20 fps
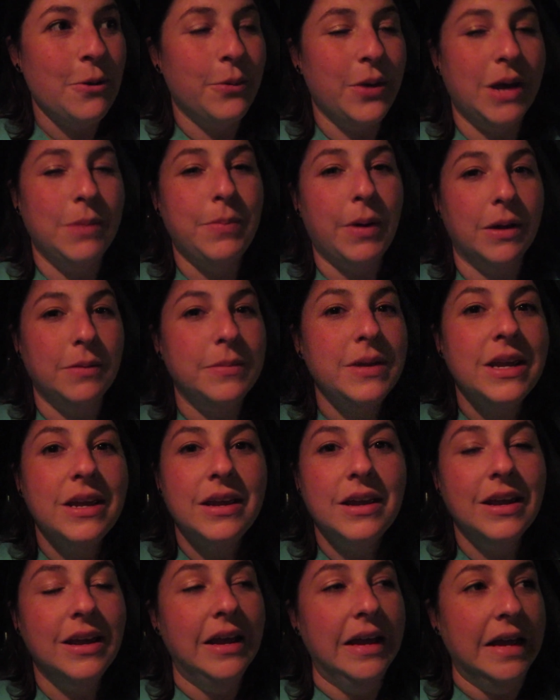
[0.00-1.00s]
We had banh
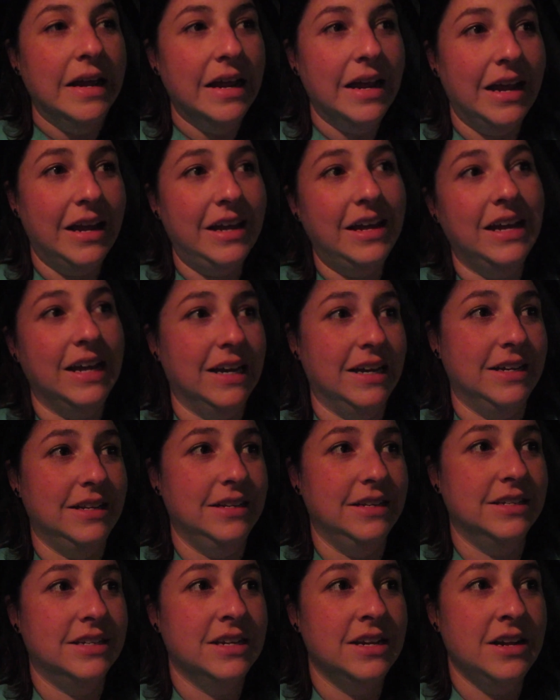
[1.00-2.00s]
mi
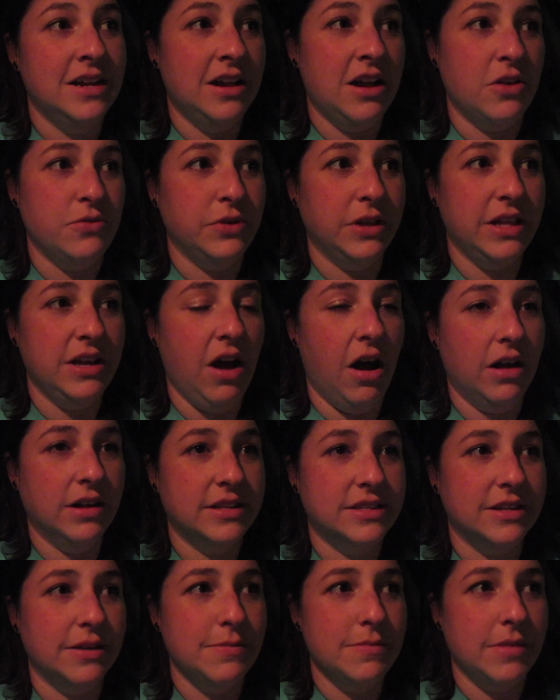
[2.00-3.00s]
and a really
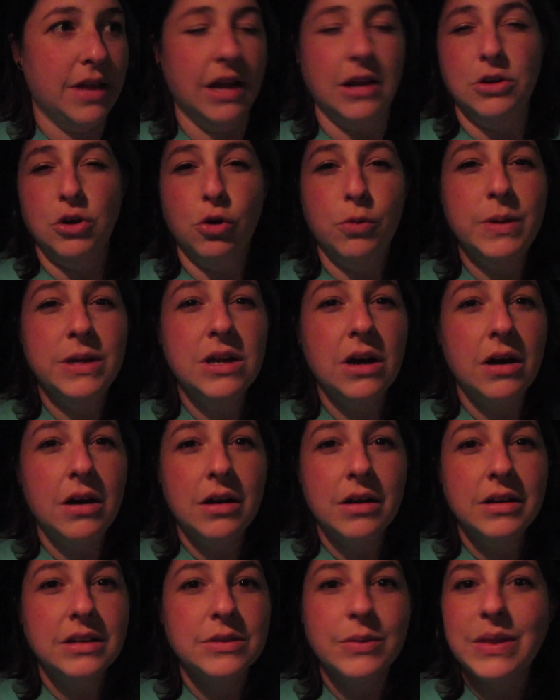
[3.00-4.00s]
awesome like Nobi
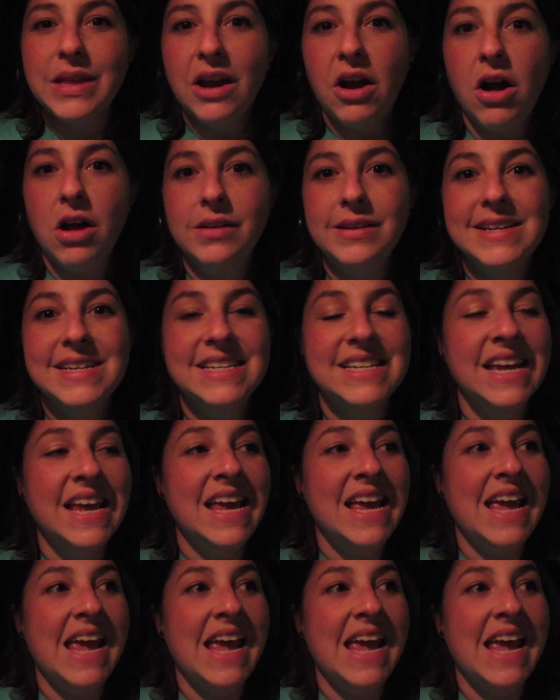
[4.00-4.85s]
dog is what they called it,